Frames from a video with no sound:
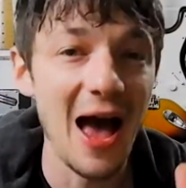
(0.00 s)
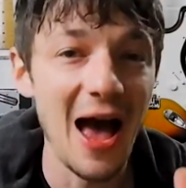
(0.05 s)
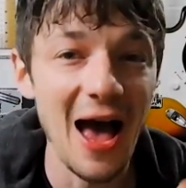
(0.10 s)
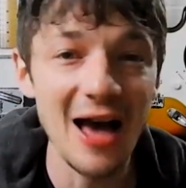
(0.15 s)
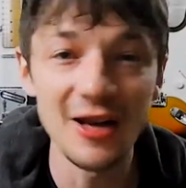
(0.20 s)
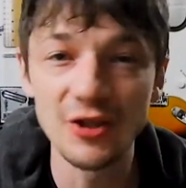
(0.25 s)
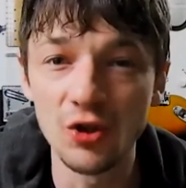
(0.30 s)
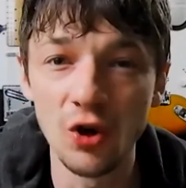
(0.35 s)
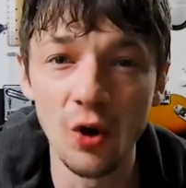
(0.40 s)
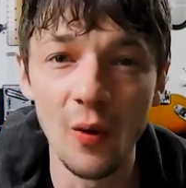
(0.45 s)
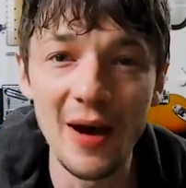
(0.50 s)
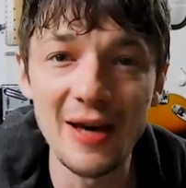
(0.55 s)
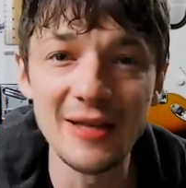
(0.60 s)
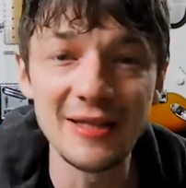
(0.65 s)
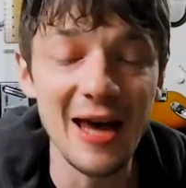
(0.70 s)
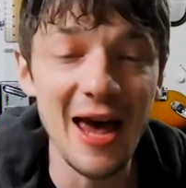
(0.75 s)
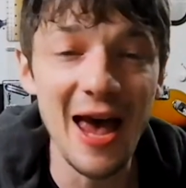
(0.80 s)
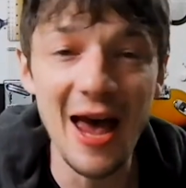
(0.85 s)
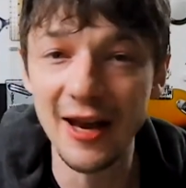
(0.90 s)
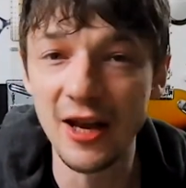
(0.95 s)
As always,
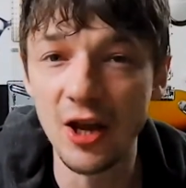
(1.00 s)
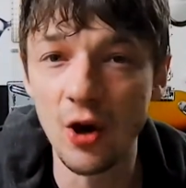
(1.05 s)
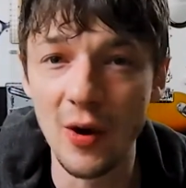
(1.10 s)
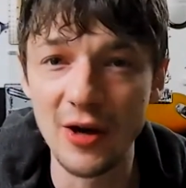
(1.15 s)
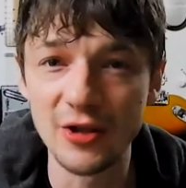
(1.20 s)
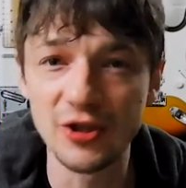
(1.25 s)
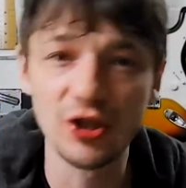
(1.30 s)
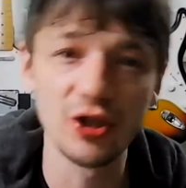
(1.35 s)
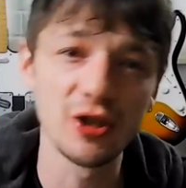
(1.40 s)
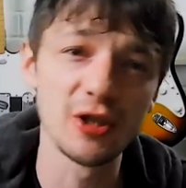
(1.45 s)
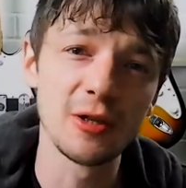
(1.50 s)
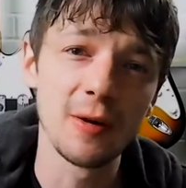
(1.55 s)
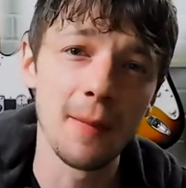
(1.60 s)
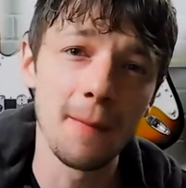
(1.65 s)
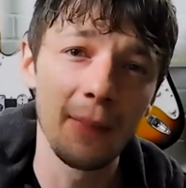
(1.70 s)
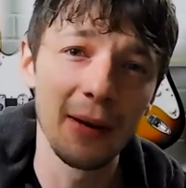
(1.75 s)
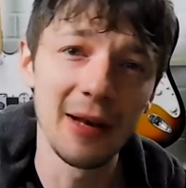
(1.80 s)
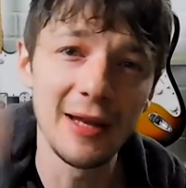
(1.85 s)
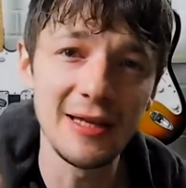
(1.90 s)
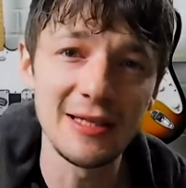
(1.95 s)
any questions,
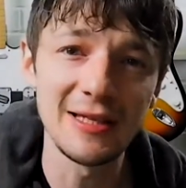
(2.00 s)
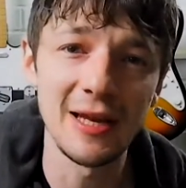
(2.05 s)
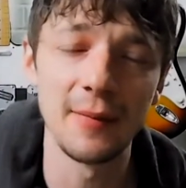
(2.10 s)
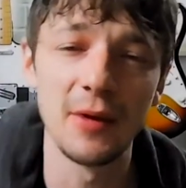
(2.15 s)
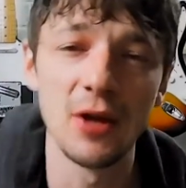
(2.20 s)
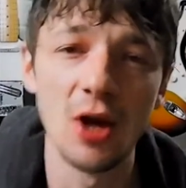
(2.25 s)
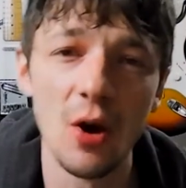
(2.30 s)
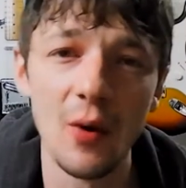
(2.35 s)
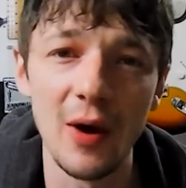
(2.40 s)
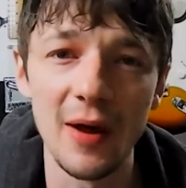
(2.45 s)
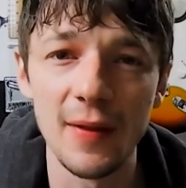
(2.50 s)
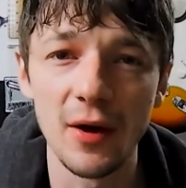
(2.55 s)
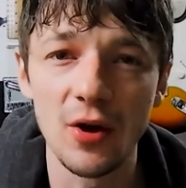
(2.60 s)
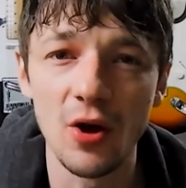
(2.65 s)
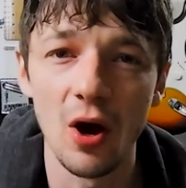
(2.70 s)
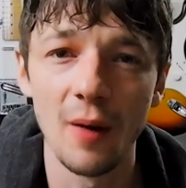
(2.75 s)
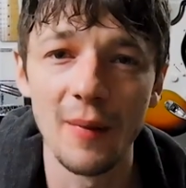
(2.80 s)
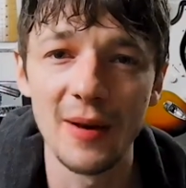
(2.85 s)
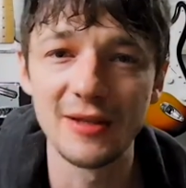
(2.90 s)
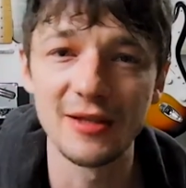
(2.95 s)
please let me know in the
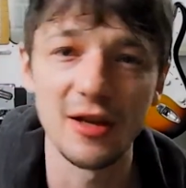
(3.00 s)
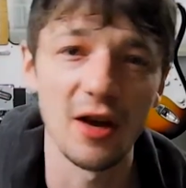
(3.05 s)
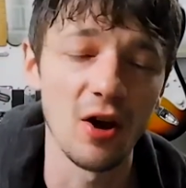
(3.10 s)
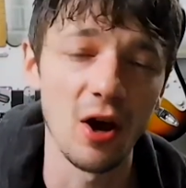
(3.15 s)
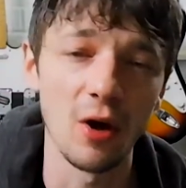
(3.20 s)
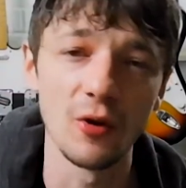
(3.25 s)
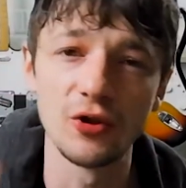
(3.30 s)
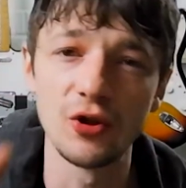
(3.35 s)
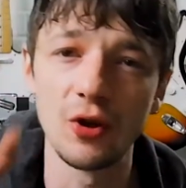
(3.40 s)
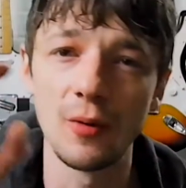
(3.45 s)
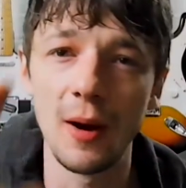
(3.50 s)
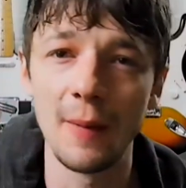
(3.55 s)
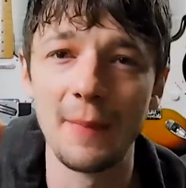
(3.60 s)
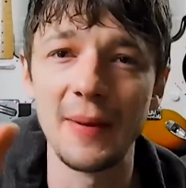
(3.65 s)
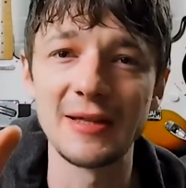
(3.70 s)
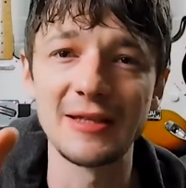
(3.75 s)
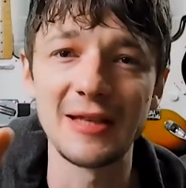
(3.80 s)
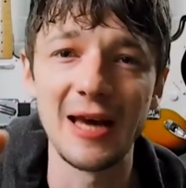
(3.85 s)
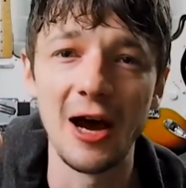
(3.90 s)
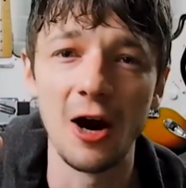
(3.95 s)
comments and I will do my
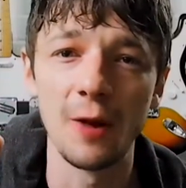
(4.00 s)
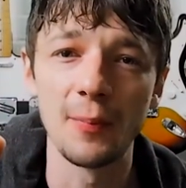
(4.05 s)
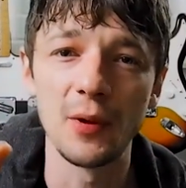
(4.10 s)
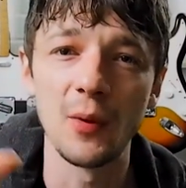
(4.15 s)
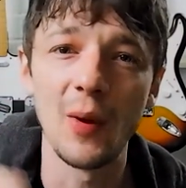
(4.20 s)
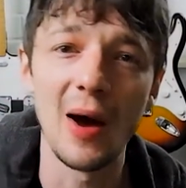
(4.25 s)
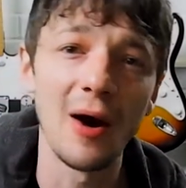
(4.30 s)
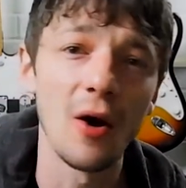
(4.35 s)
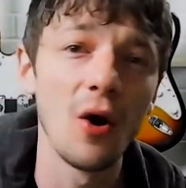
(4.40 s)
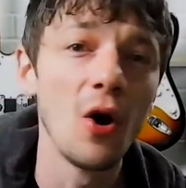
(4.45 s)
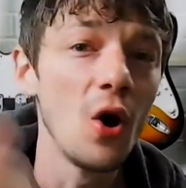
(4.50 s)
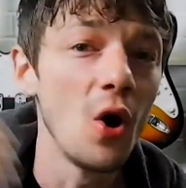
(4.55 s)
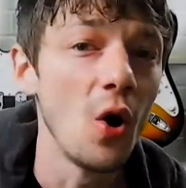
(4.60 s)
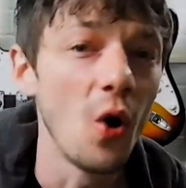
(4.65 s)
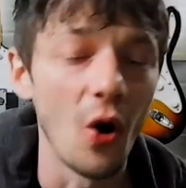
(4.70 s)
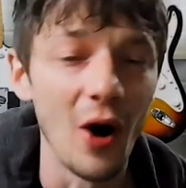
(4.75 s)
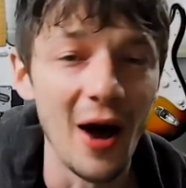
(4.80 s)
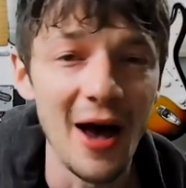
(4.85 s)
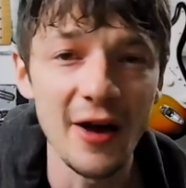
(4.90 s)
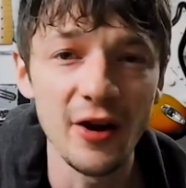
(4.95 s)
best to help you out,
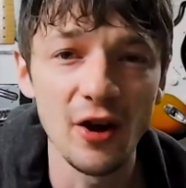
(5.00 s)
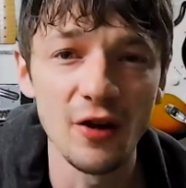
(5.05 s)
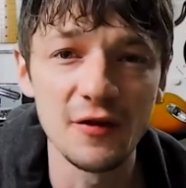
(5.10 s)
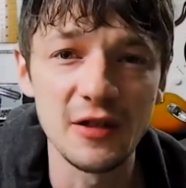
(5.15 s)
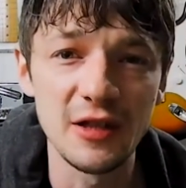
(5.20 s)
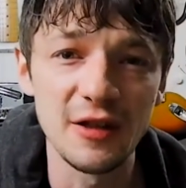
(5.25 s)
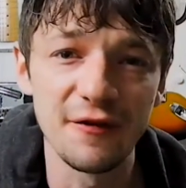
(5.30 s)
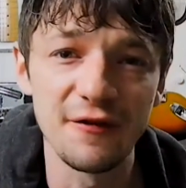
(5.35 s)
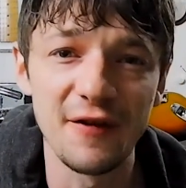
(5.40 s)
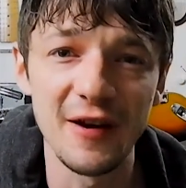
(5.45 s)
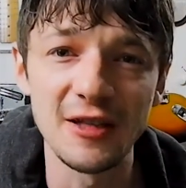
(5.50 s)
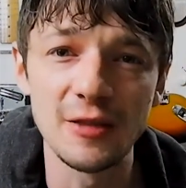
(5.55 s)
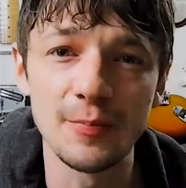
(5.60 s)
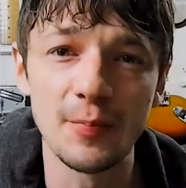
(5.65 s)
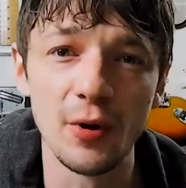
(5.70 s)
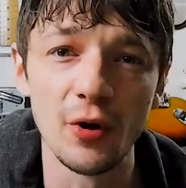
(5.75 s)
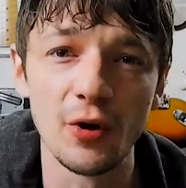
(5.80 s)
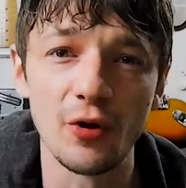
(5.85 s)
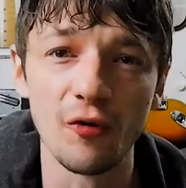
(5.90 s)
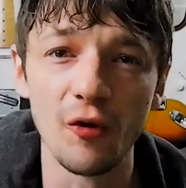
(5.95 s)
or head over to the
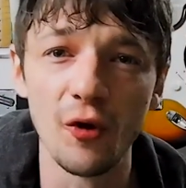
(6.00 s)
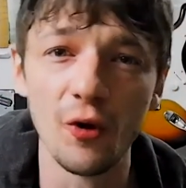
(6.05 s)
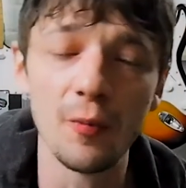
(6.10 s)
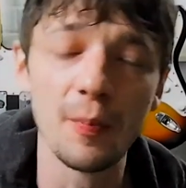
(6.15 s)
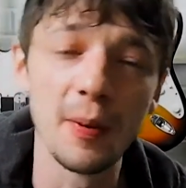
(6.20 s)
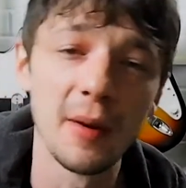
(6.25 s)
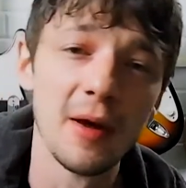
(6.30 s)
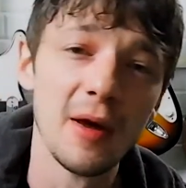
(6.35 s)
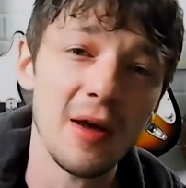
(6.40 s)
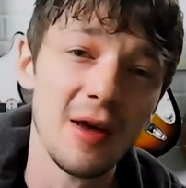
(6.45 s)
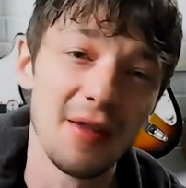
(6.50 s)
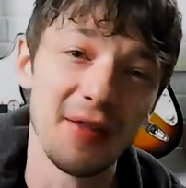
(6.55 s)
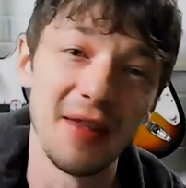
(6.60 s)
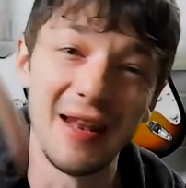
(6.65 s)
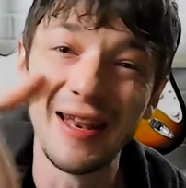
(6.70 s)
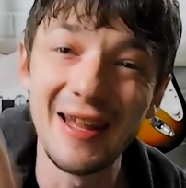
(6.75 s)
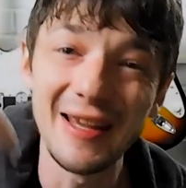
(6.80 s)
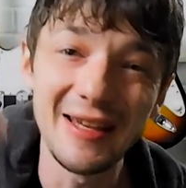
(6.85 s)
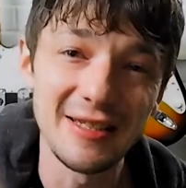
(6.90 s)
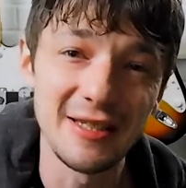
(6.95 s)
Facebook group, the
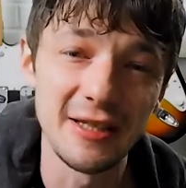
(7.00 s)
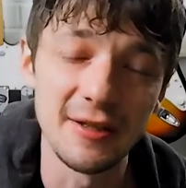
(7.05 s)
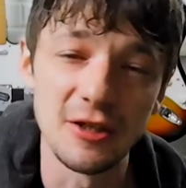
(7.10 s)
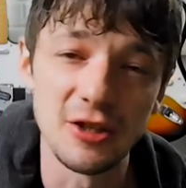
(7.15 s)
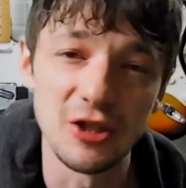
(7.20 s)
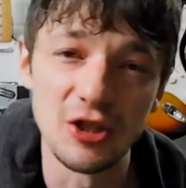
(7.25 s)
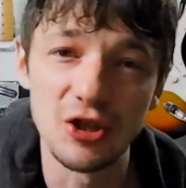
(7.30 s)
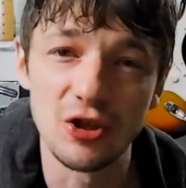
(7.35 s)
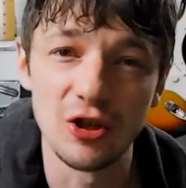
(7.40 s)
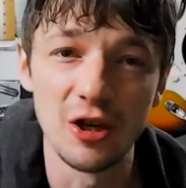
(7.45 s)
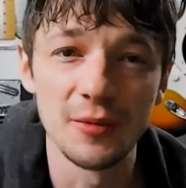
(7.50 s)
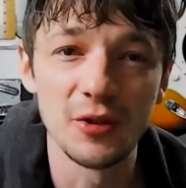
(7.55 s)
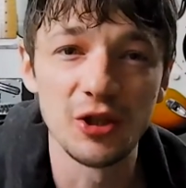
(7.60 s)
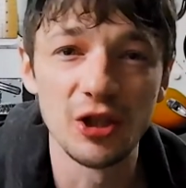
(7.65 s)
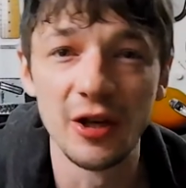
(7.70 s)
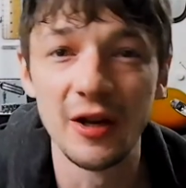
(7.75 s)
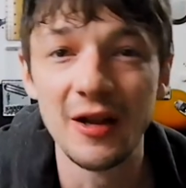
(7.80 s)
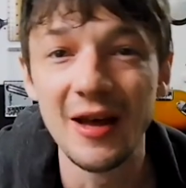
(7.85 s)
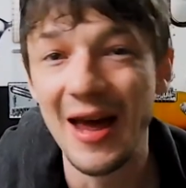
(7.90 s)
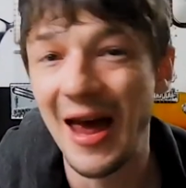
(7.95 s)
link's in the
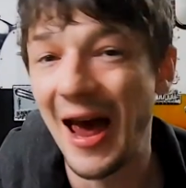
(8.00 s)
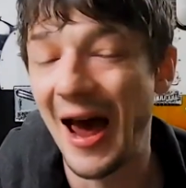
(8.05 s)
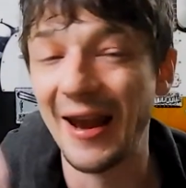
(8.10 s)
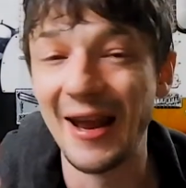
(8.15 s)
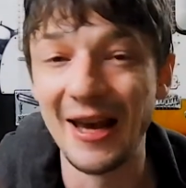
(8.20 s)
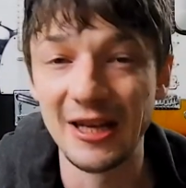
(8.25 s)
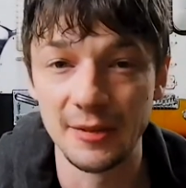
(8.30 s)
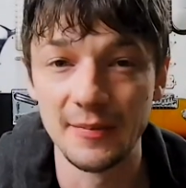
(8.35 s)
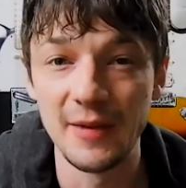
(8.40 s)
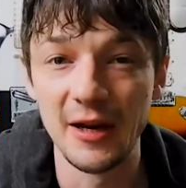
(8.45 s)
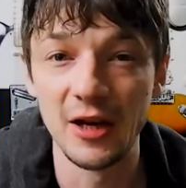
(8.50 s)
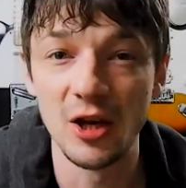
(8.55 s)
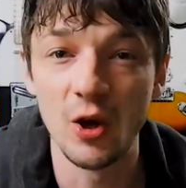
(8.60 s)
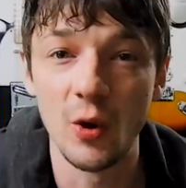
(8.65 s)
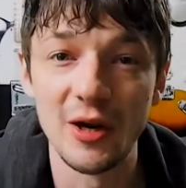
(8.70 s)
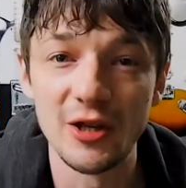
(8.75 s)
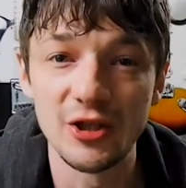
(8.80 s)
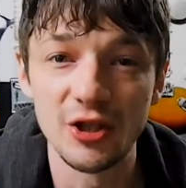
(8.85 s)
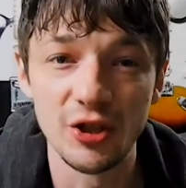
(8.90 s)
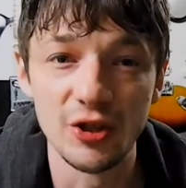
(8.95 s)
description, and ask me any
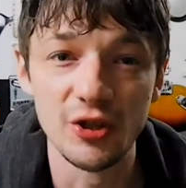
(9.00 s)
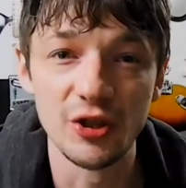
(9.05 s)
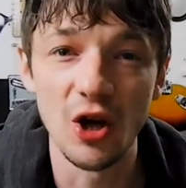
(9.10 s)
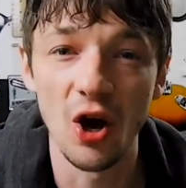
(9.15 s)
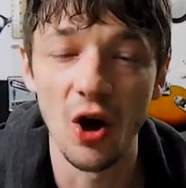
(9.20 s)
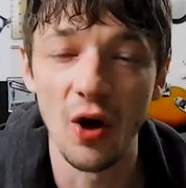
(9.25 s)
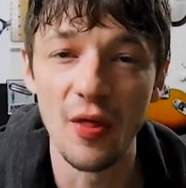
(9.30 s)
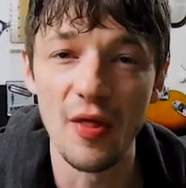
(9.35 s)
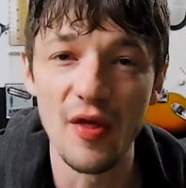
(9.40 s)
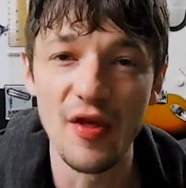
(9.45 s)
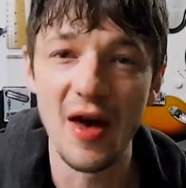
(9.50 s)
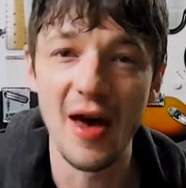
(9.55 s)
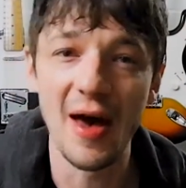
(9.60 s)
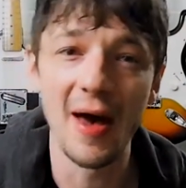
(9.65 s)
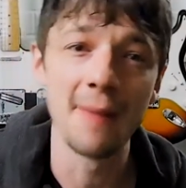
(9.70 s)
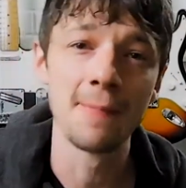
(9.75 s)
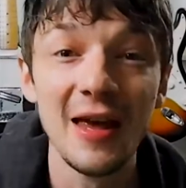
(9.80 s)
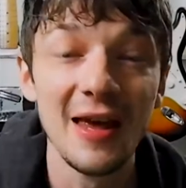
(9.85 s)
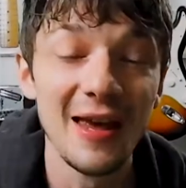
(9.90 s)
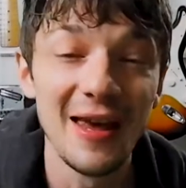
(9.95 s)
questions on there.